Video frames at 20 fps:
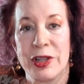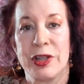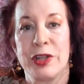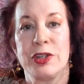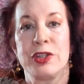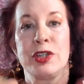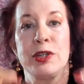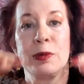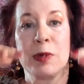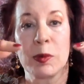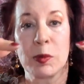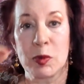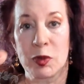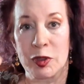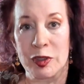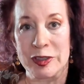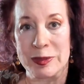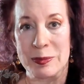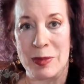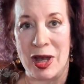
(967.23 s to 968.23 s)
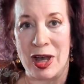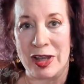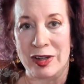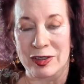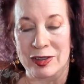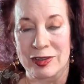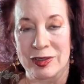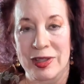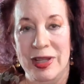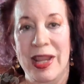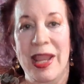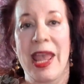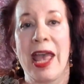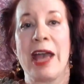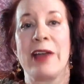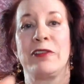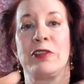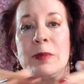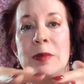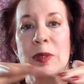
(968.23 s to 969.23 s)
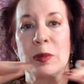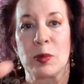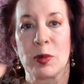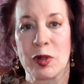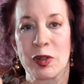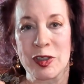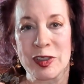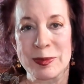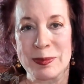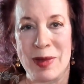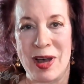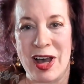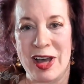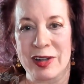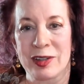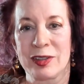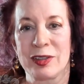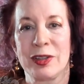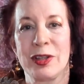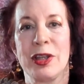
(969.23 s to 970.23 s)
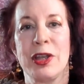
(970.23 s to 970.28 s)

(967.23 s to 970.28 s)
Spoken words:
to a world model, and from the world model